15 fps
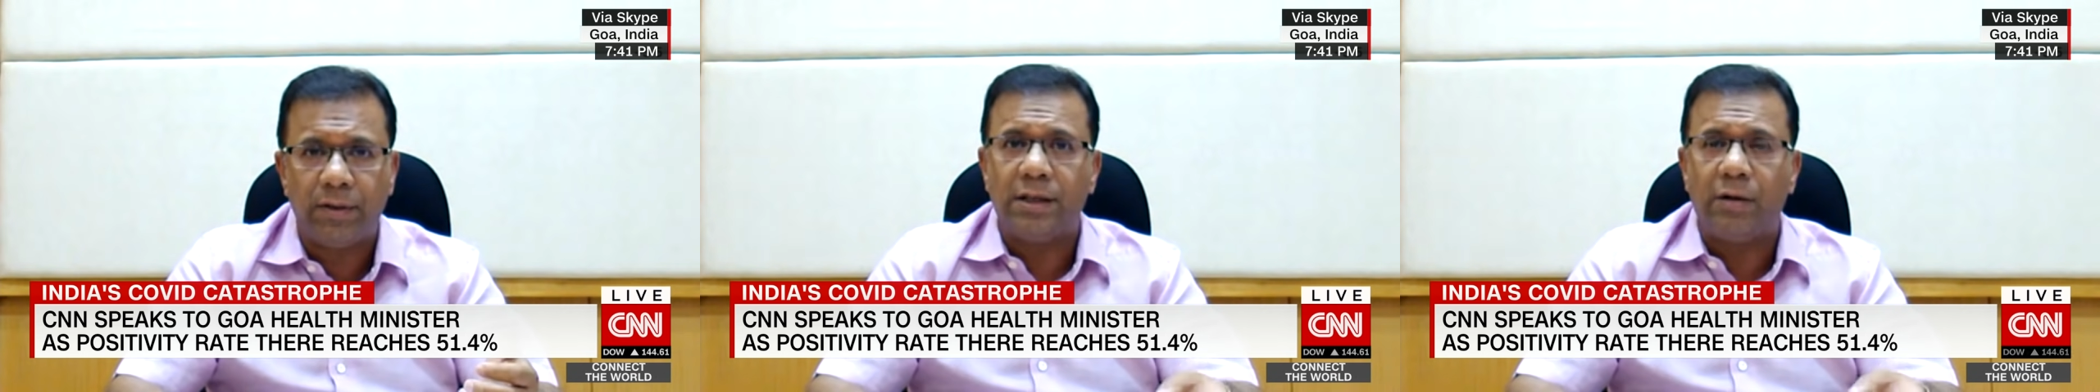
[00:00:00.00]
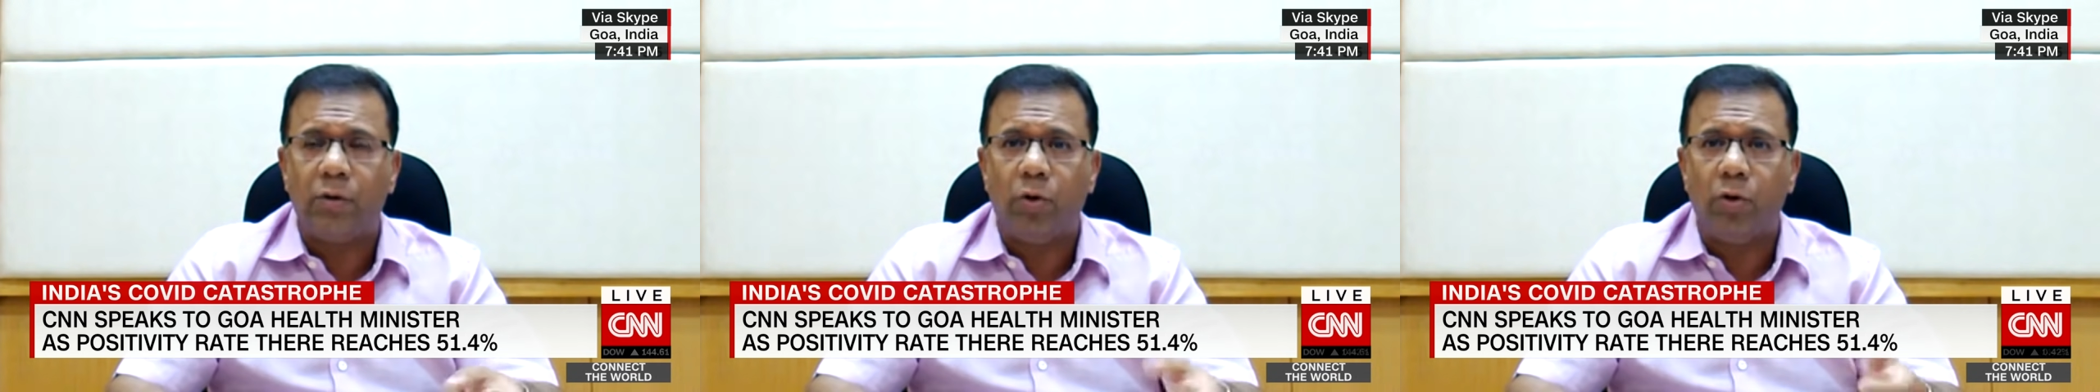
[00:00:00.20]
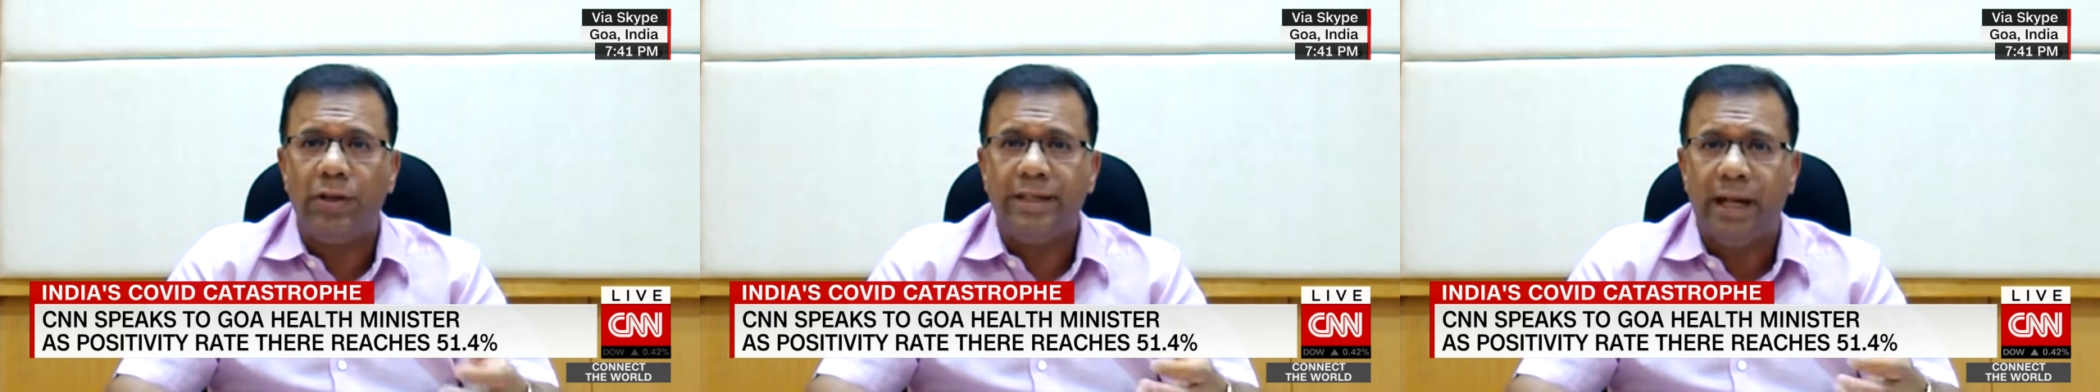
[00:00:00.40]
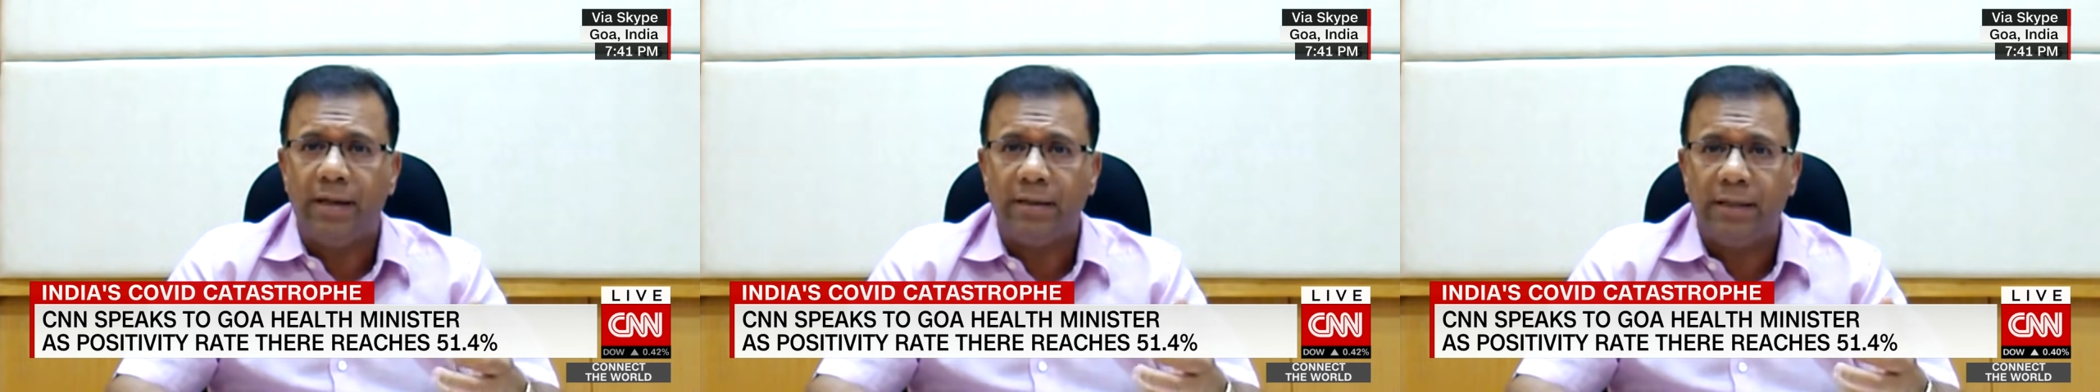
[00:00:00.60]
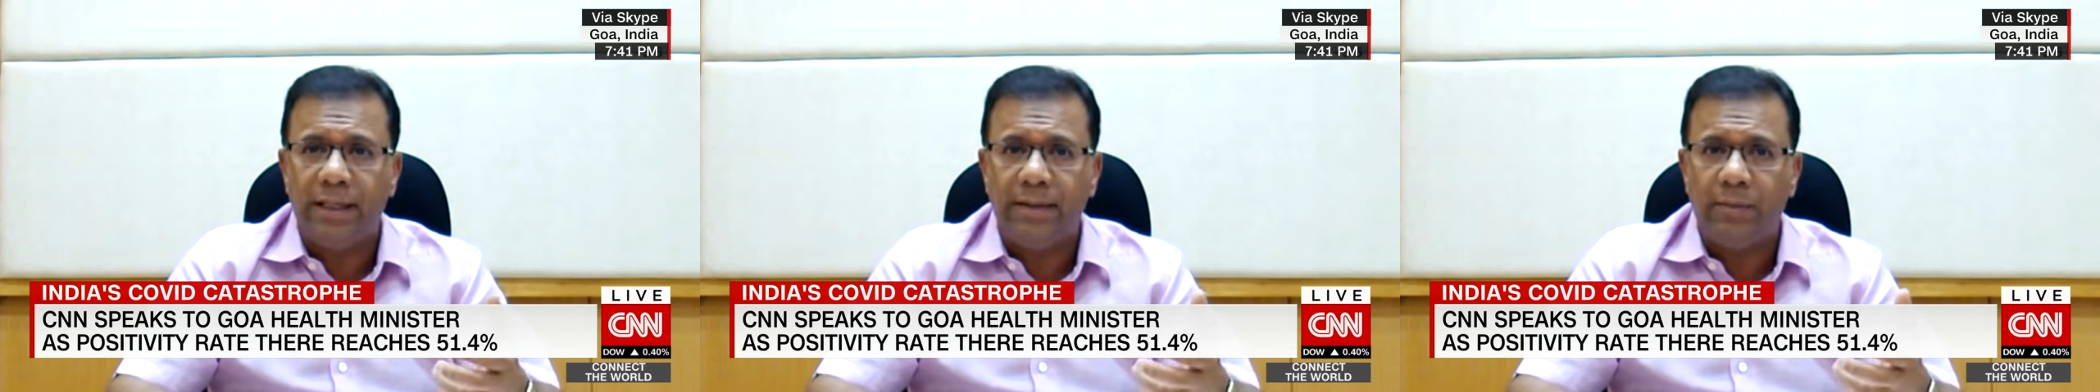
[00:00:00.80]
our whole
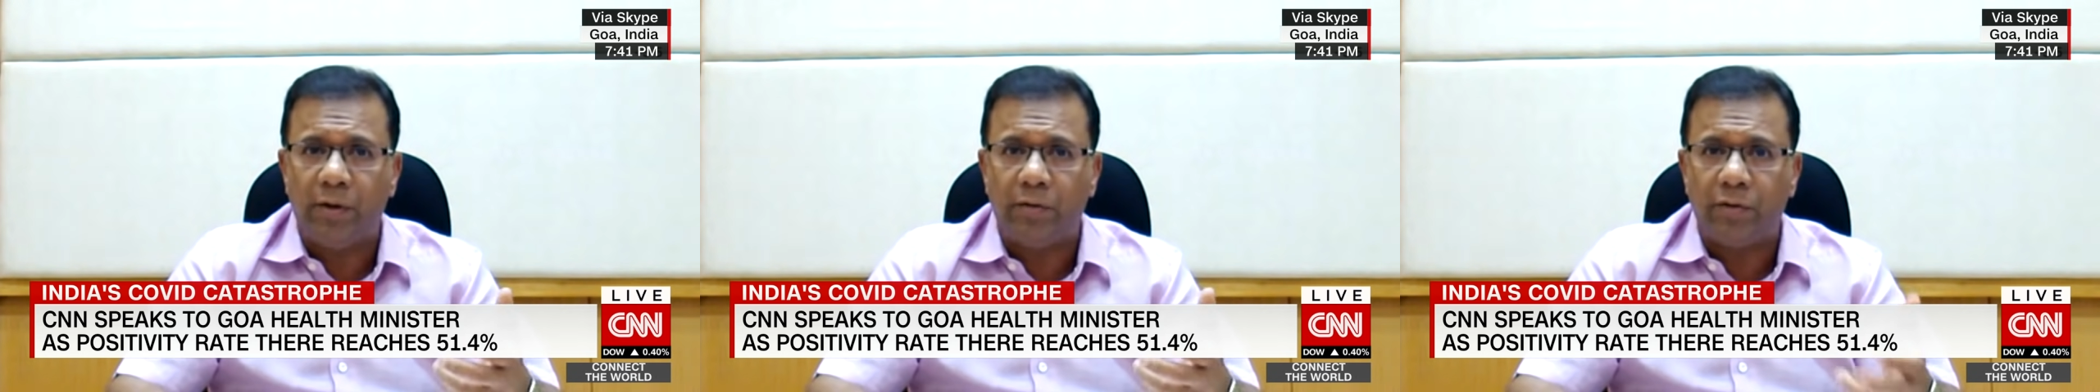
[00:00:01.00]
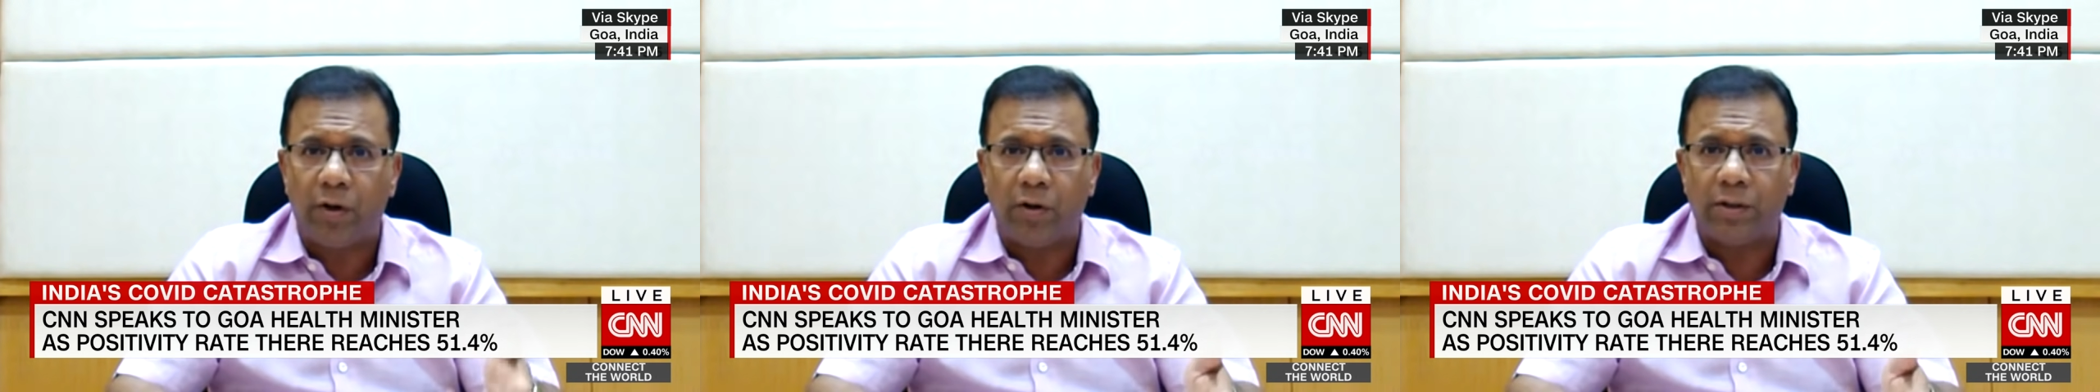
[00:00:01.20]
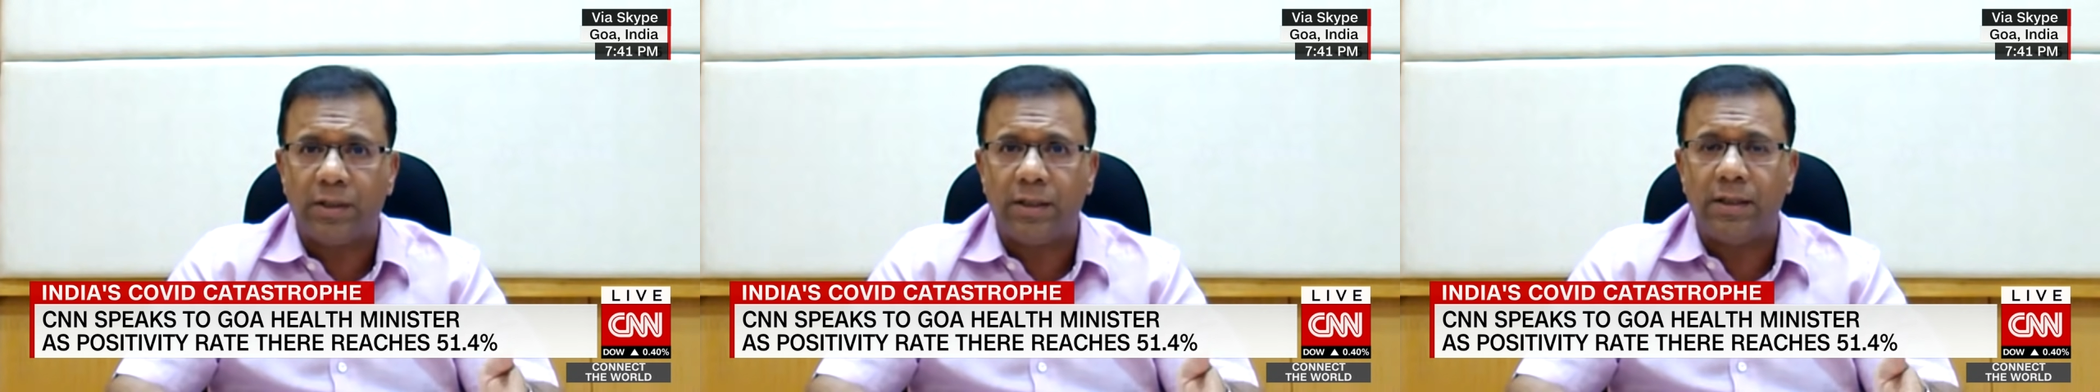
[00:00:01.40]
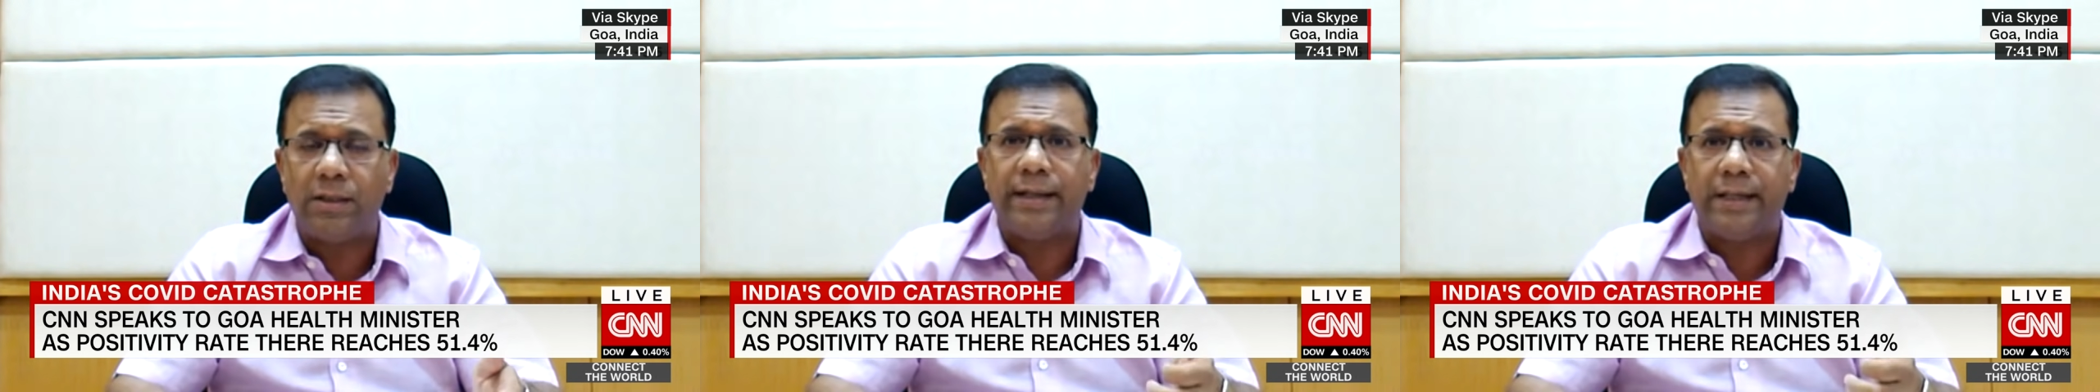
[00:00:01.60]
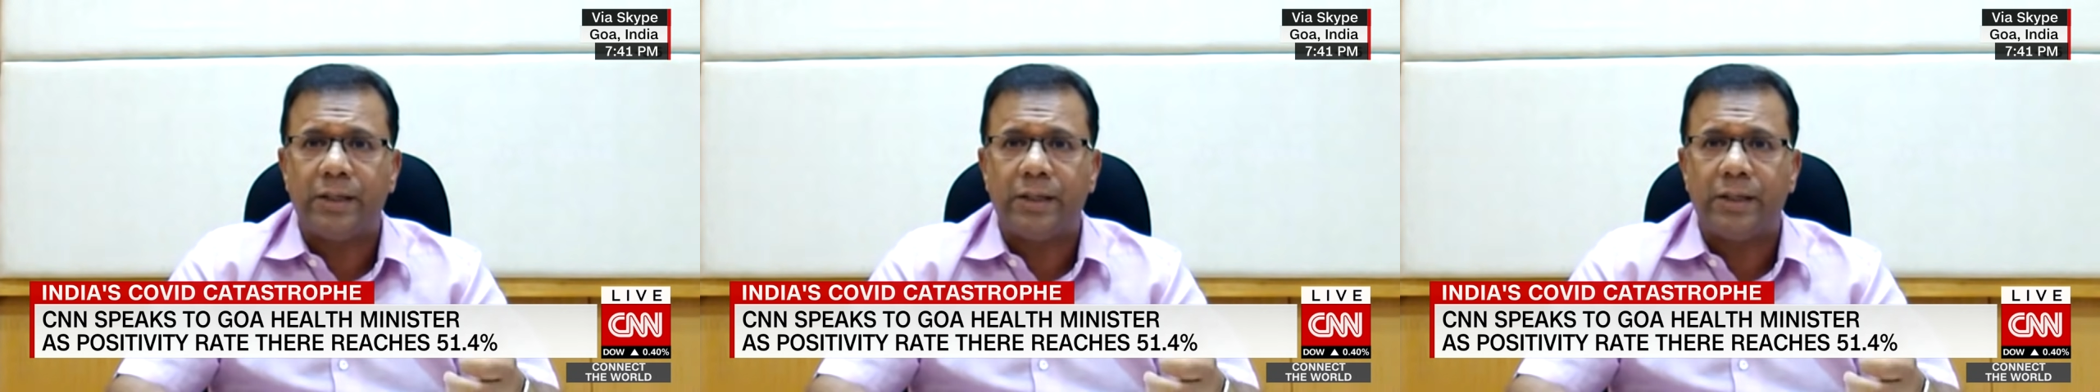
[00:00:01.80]
young team of doctors,